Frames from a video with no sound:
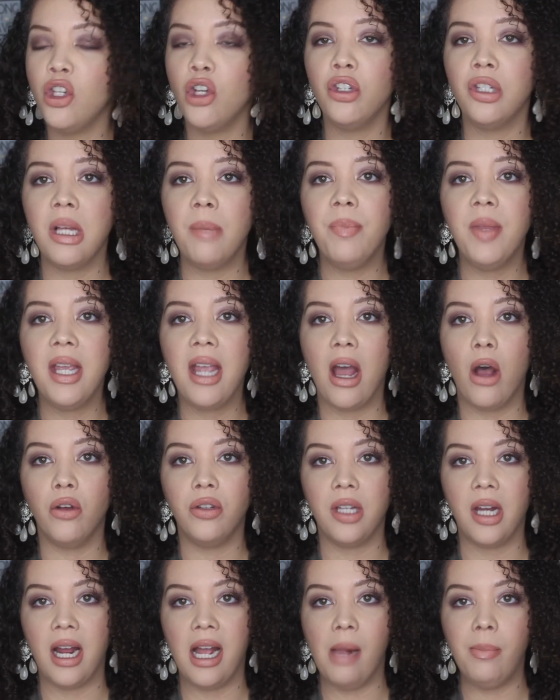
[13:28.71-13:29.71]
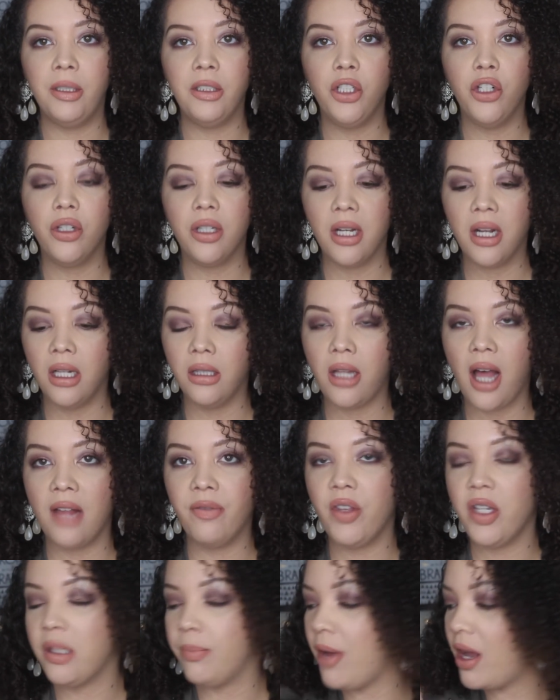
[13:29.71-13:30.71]
So something else that I have been using a
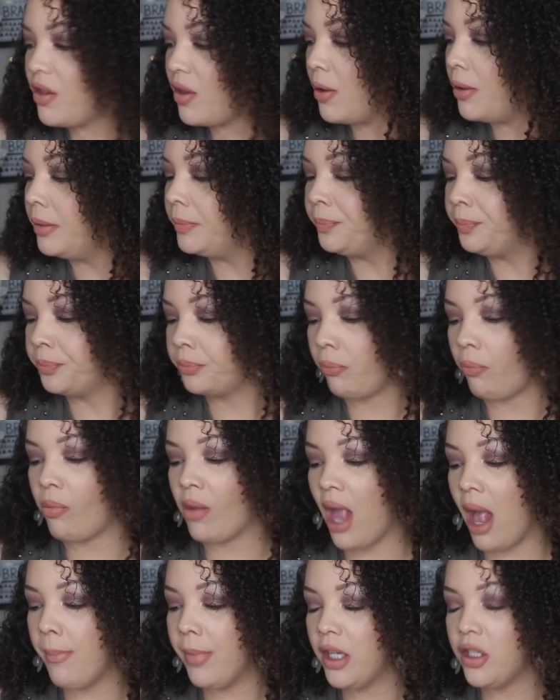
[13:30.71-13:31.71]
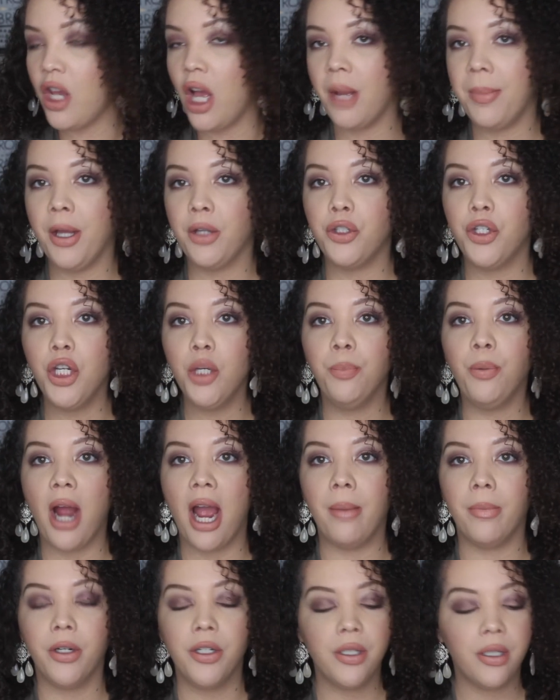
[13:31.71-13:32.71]
lot this month, I'm going to talk about two
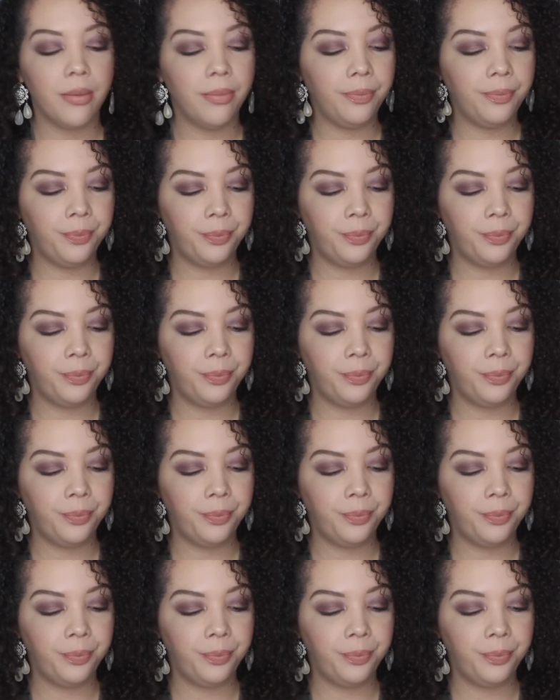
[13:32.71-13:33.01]
primers.